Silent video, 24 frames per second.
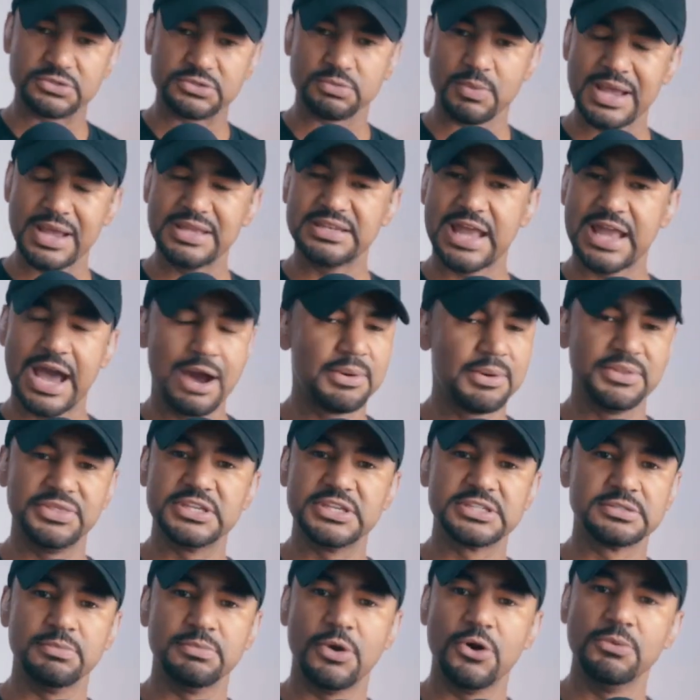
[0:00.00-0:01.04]
right now in
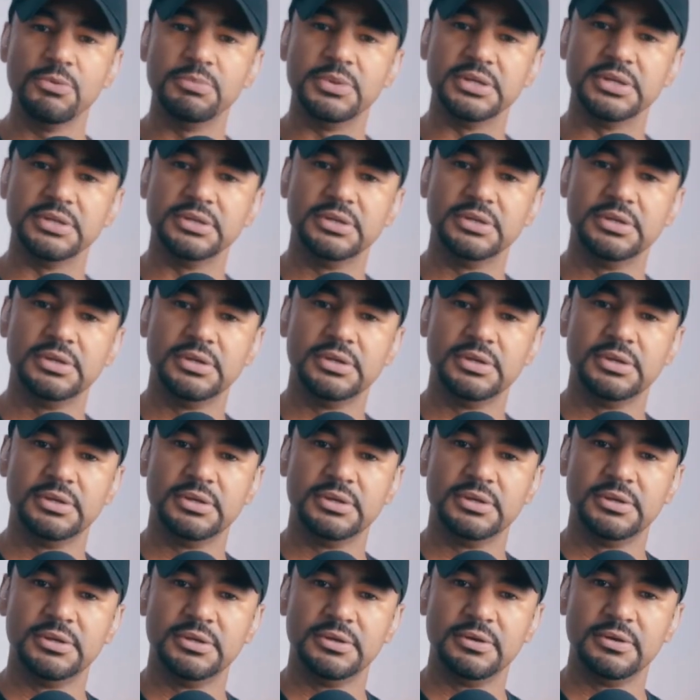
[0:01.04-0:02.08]
this moment
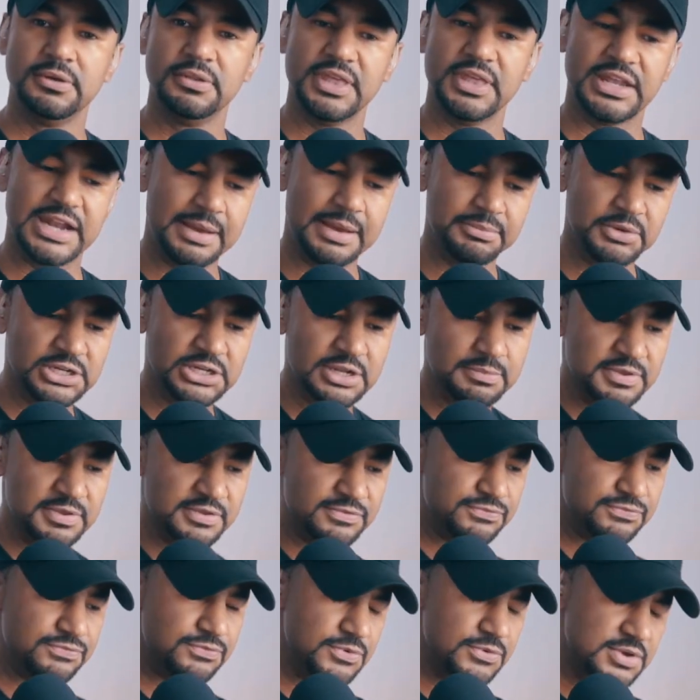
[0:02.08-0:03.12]
that I'm going to be
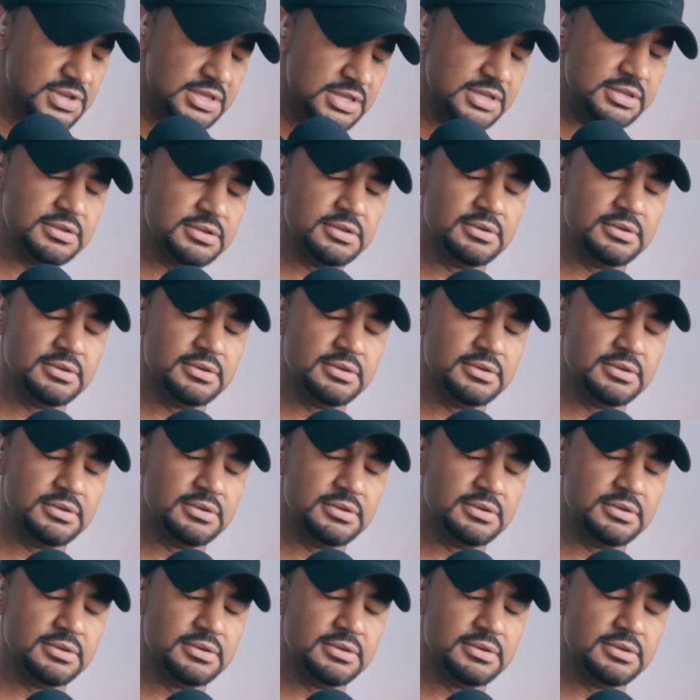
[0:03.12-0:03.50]
free.